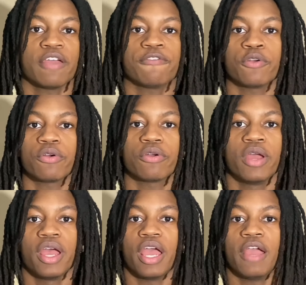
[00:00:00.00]
If you're
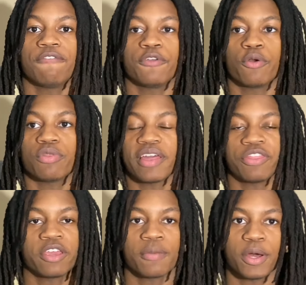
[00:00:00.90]
like
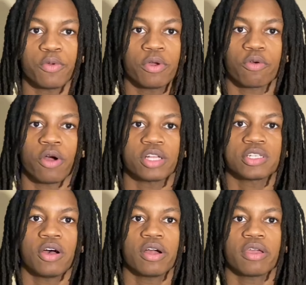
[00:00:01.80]
thinking about doing a
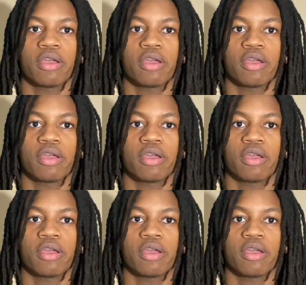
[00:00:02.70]
crosstalk